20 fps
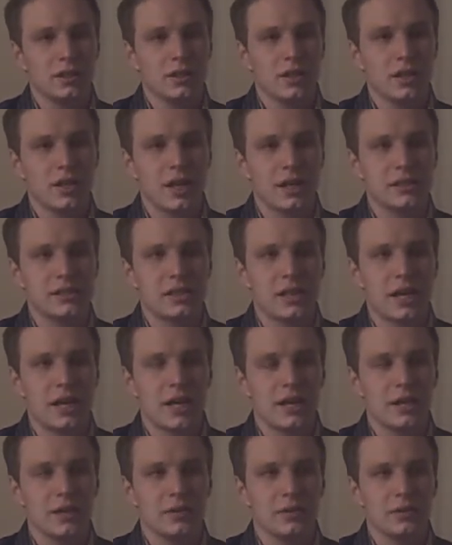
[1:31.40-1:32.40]
And I
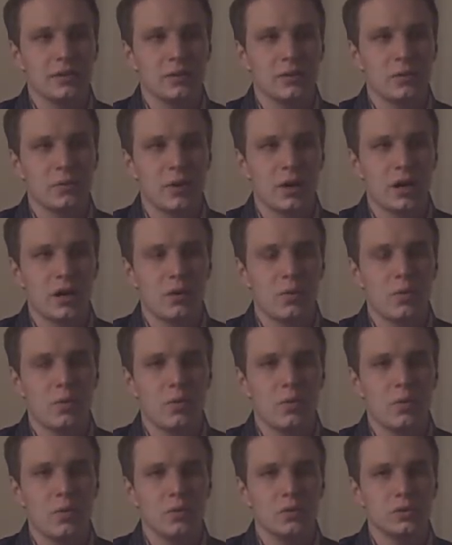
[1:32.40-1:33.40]
say, well,
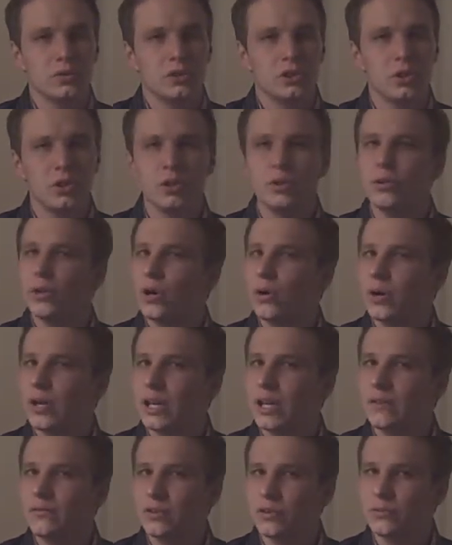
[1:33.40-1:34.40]
do you know
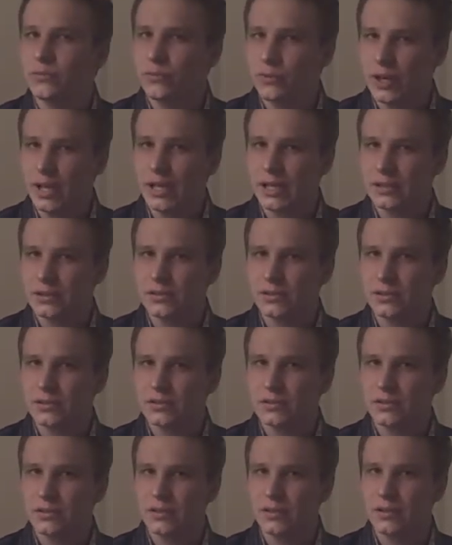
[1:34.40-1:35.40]
any of your friends
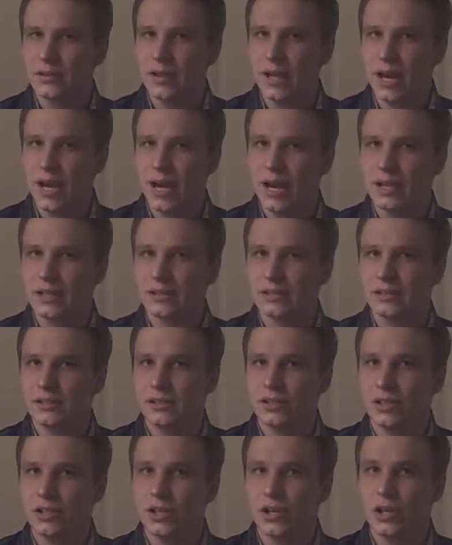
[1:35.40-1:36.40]
that
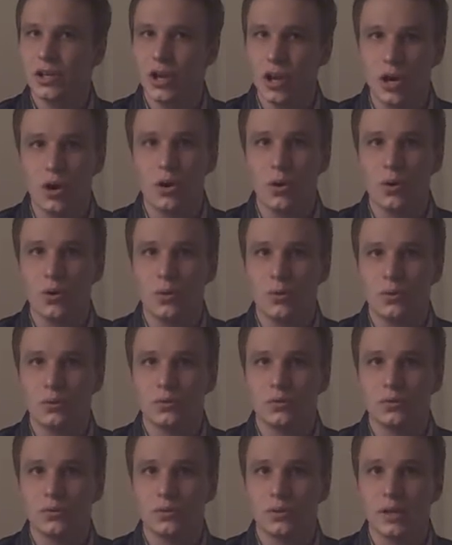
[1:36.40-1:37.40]
know
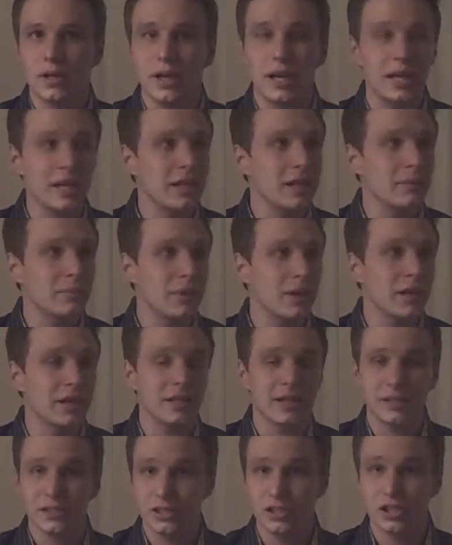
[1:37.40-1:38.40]
anybody
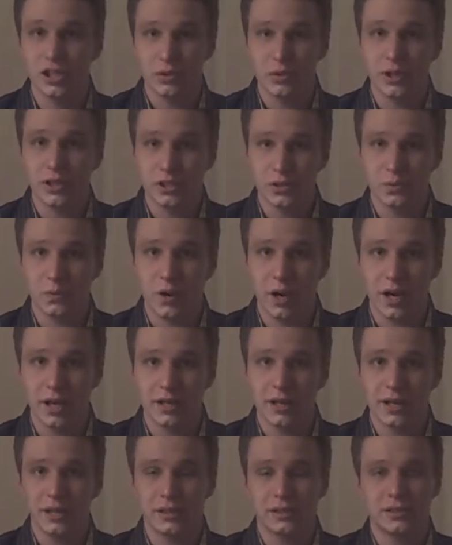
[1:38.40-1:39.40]
that's in Generation Y,
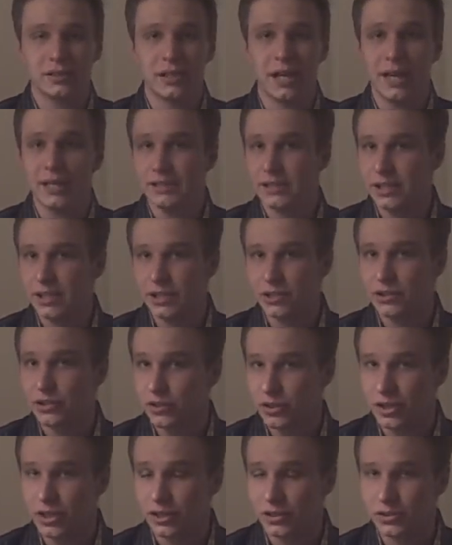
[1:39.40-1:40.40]
that's 18 to
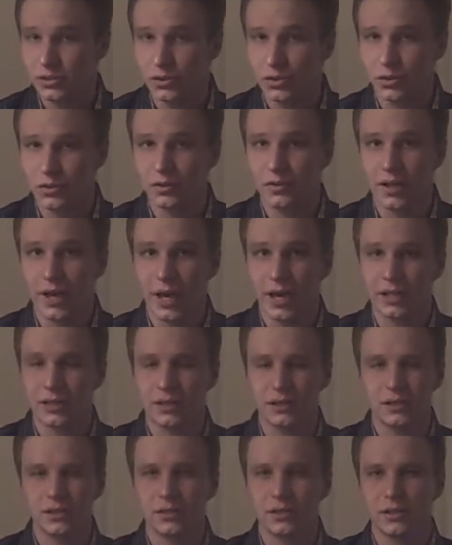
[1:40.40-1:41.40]
30 years old,
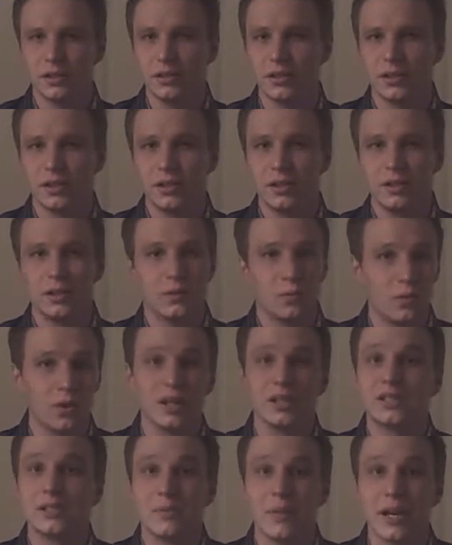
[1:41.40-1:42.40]
that's
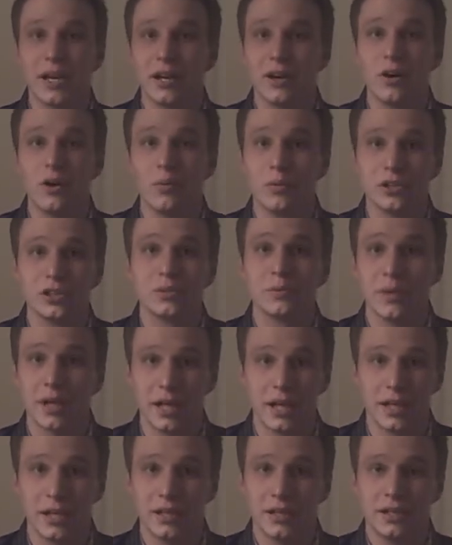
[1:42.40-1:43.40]
wants to make a whole bunch of
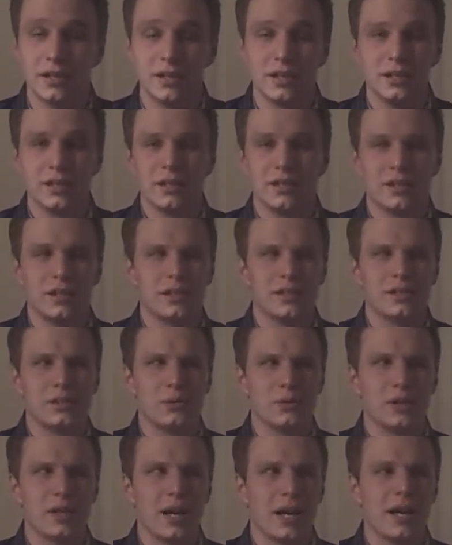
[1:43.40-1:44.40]
money? They
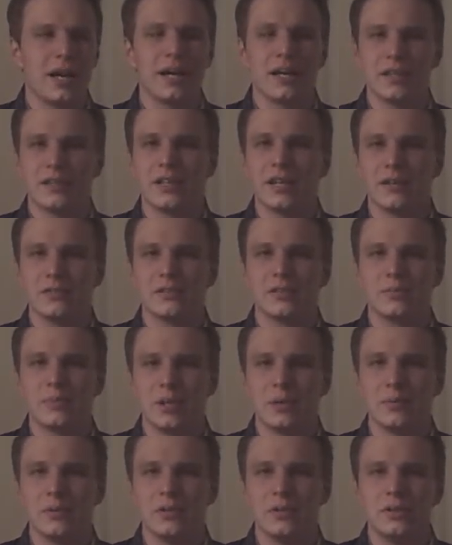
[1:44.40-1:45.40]
said, well, yeah, I could think of some
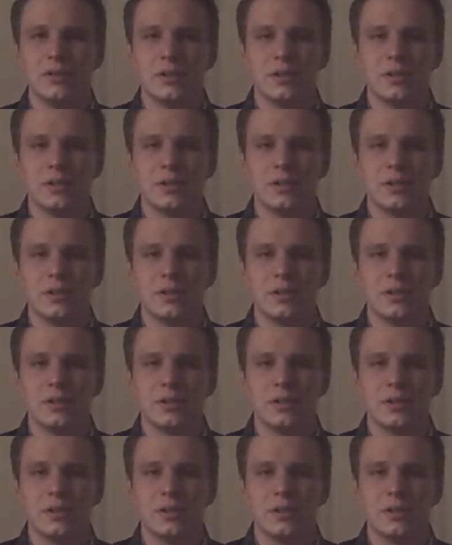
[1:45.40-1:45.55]
people.